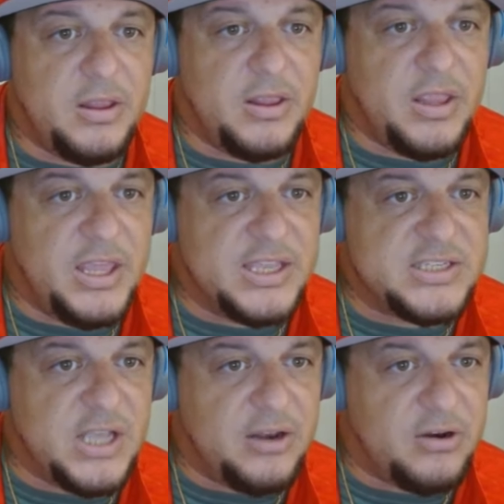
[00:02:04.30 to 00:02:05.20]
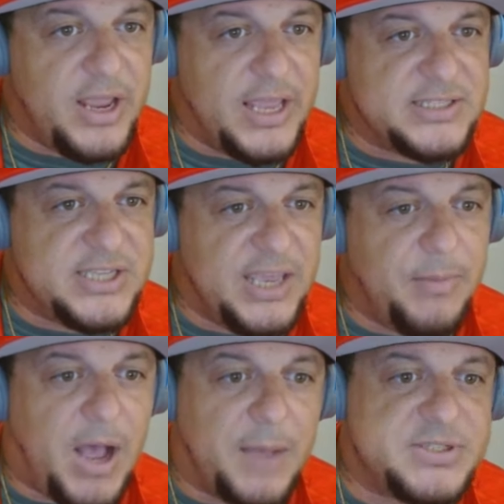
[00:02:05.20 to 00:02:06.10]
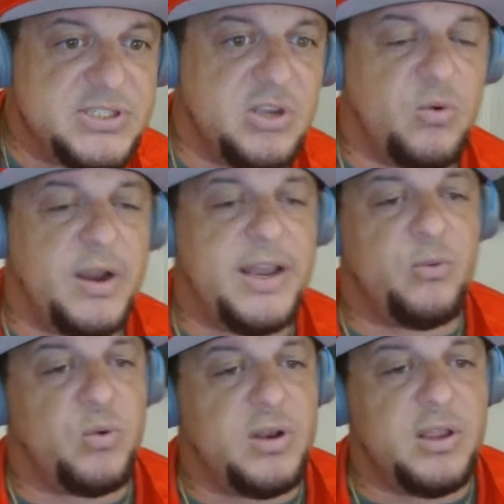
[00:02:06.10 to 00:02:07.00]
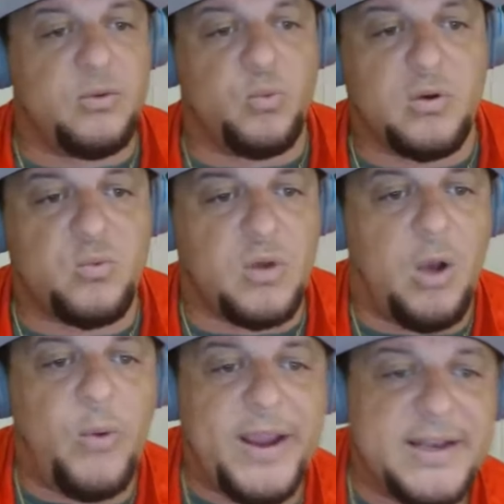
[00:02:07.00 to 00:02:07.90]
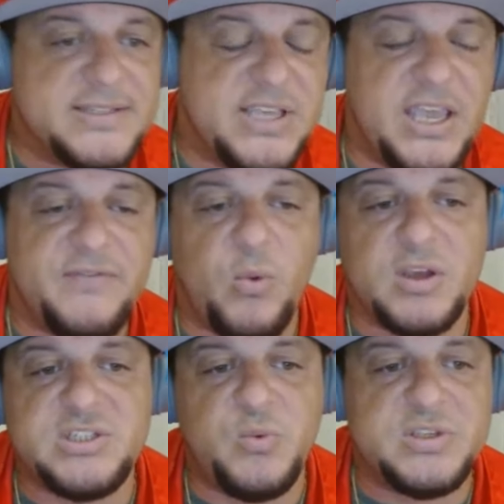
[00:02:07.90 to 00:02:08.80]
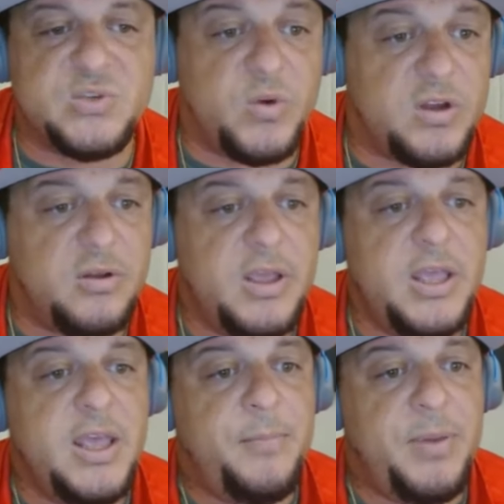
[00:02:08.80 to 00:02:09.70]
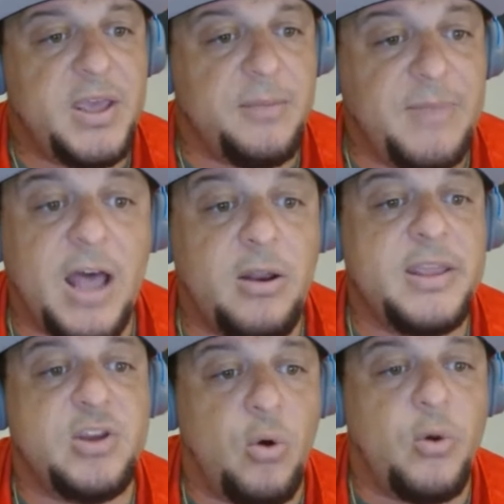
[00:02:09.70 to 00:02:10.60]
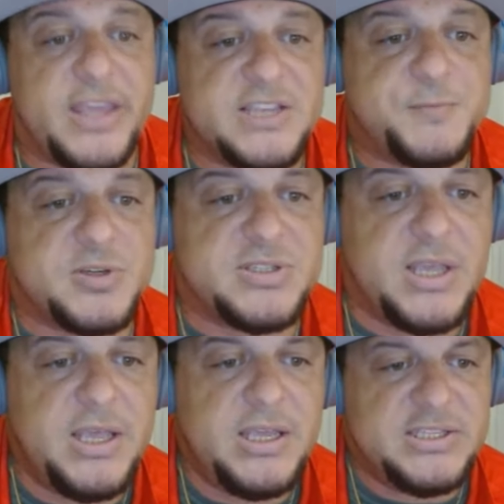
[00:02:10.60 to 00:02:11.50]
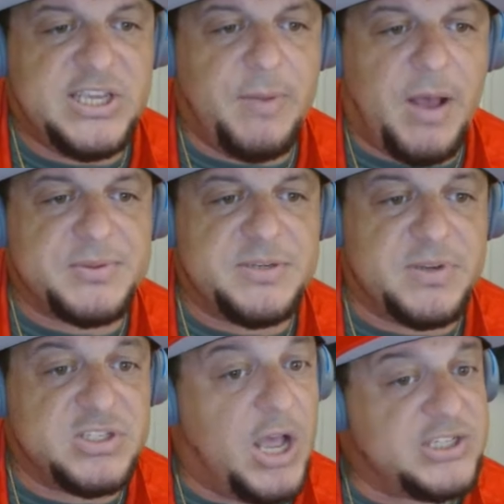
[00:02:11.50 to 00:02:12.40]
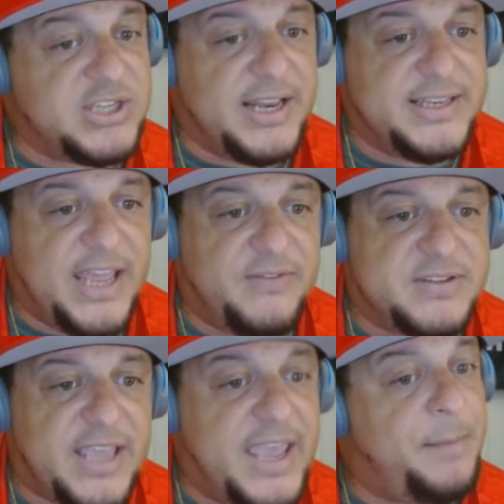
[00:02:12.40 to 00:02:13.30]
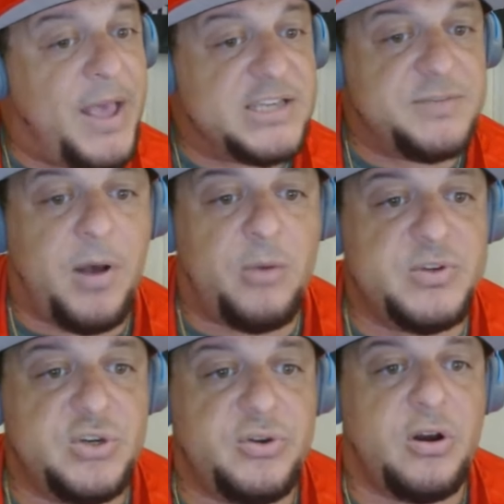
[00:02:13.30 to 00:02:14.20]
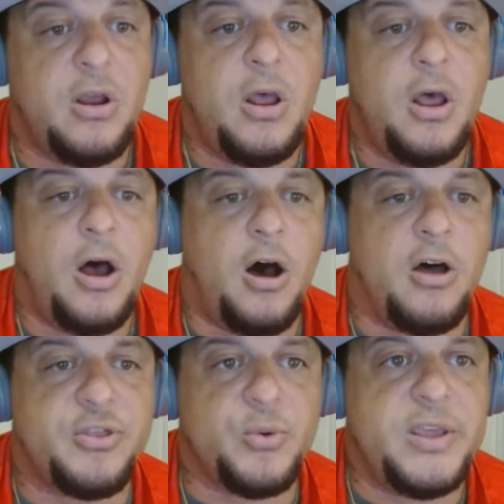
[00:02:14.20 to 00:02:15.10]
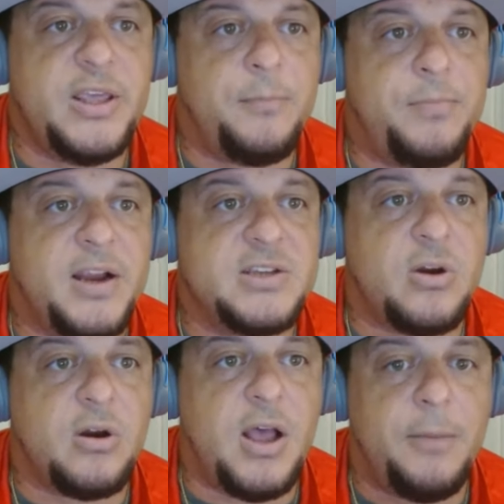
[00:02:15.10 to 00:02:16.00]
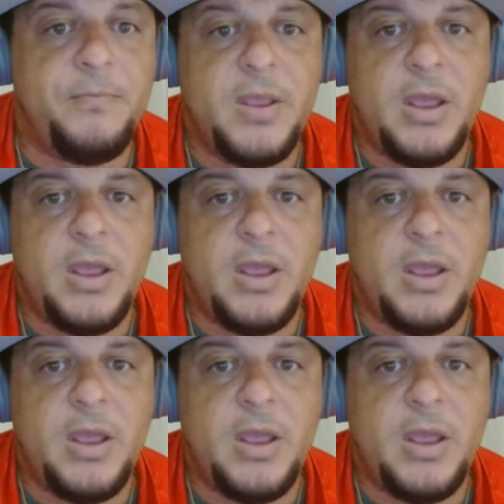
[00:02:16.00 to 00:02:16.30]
he is under a team option. So right now, we're waiting to see if the Washington Wizards will pick up not only Corey Kispert's team option, but Johnny Davis and Patrick Baldwin Jr. All three young players are up